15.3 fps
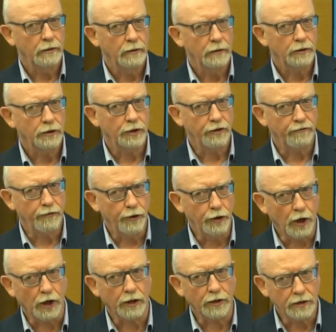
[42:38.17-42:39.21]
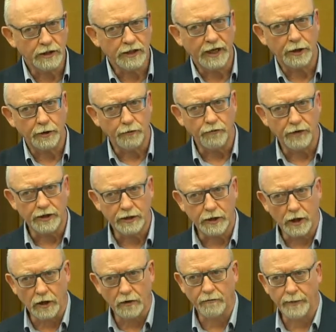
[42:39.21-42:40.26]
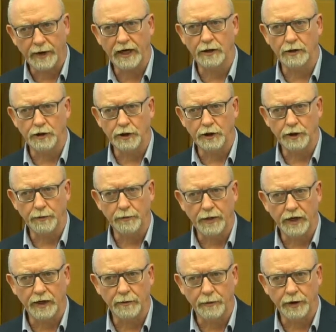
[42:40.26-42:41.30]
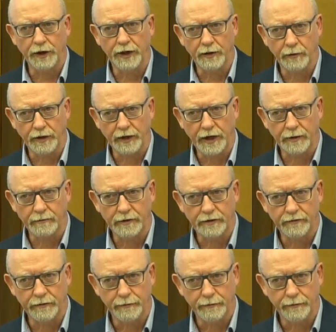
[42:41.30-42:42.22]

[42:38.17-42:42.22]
So you've not taken risk off balance sheet by putting it with captive.